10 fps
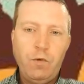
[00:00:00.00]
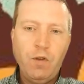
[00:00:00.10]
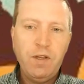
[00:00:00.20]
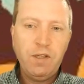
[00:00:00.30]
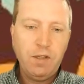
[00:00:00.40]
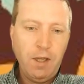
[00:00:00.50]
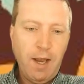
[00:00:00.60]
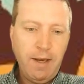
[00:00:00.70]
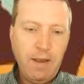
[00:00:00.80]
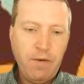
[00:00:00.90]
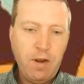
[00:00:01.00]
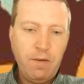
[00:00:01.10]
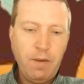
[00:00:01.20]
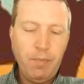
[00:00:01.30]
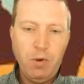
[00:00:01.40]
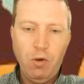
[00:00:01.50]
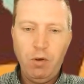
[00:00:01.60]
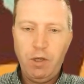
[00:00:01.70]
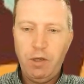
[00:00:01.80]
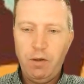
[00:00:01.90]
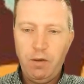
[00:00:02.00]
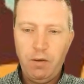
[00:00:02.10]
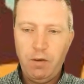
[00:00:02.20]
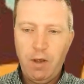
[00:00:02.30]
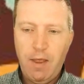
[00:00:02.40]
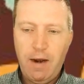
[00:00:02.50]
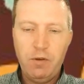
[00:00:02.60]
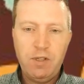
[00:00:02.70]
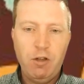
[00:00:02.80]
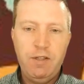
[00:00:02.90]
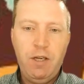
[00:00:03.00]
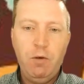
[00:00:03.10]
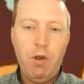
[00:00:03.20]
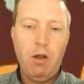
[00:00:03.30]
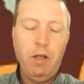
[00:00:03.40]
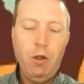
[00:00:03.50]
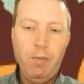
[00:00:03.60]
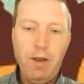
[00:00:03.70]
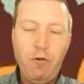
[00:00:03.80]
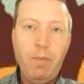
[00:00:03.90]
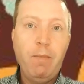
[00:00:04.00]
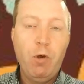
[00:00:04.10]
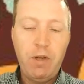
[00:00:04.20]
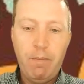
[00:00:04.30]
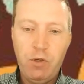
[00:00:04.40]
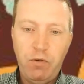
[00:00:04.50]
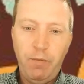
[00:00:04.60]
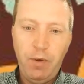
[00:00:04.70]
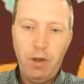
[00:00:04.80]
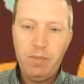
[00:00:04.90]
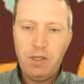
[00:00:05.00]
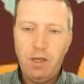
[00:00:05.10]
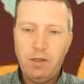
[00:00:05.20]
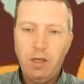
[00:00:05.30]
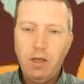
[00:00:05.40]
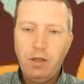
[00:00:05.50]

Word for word: So this is a line given in the book, and then I've just continued it on a little bit for a bit more demonstrative purposes.